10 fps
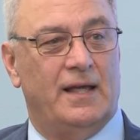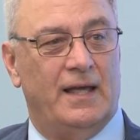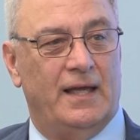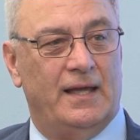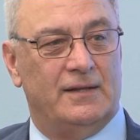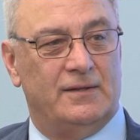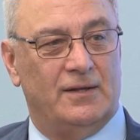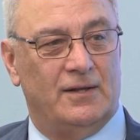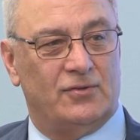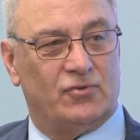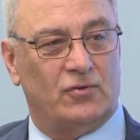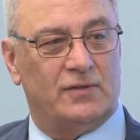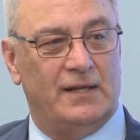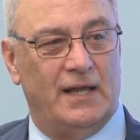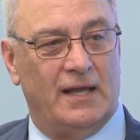And
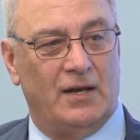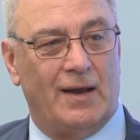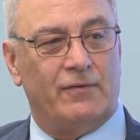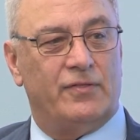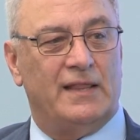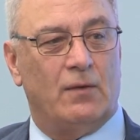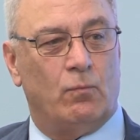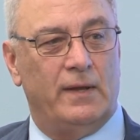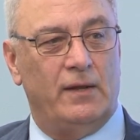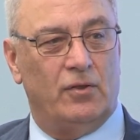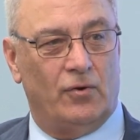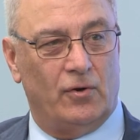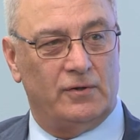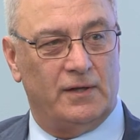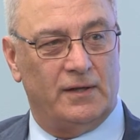certainly, you know, everything that we
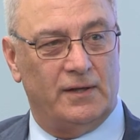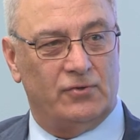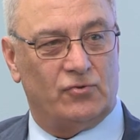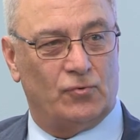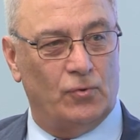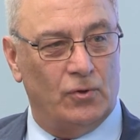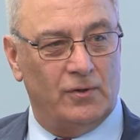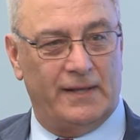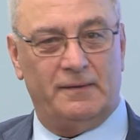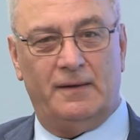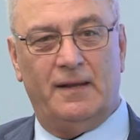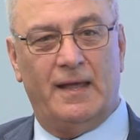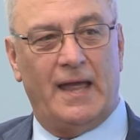learned in school and